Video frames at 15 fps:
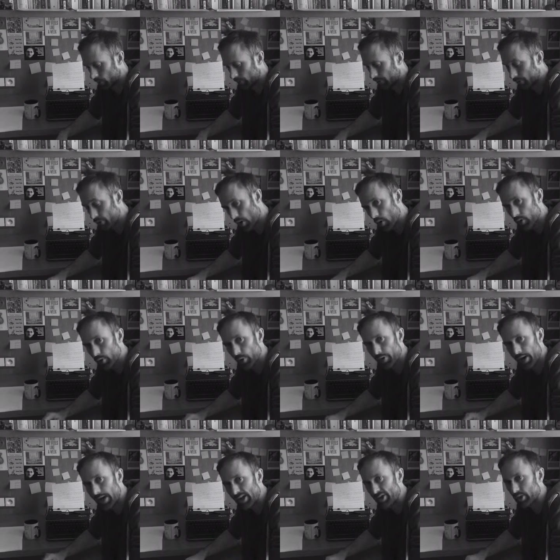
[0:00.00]
the Choctaw
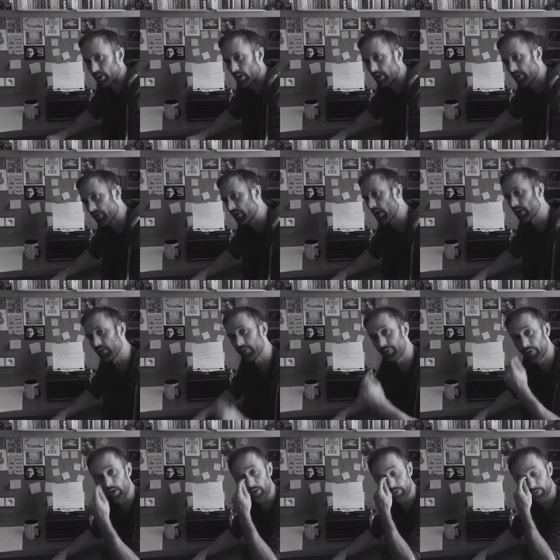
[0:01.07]
Nation had sent
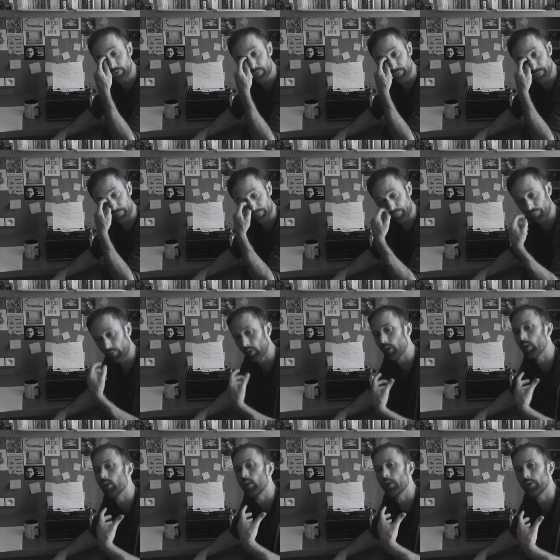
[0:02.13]
funds
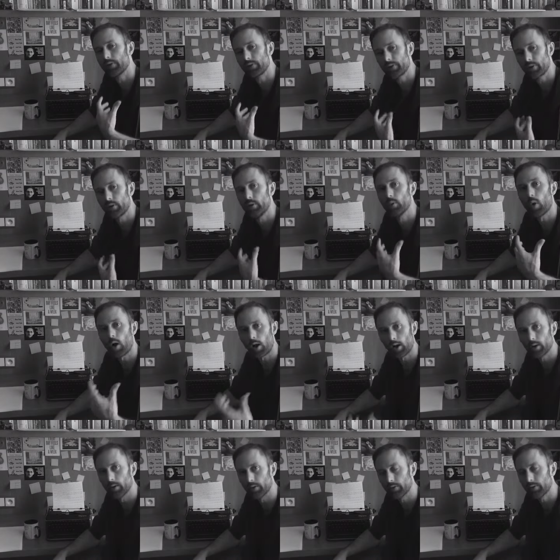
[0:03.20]
to
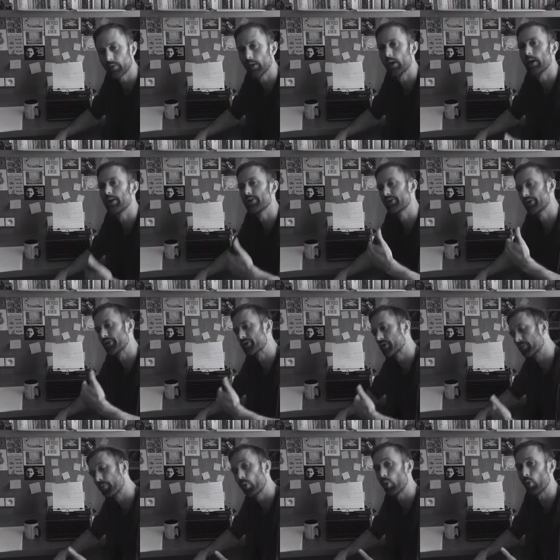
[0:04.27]
Ireland to
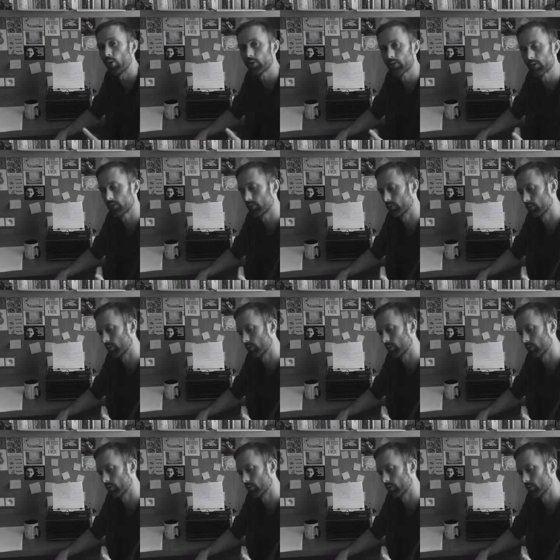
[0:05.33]
support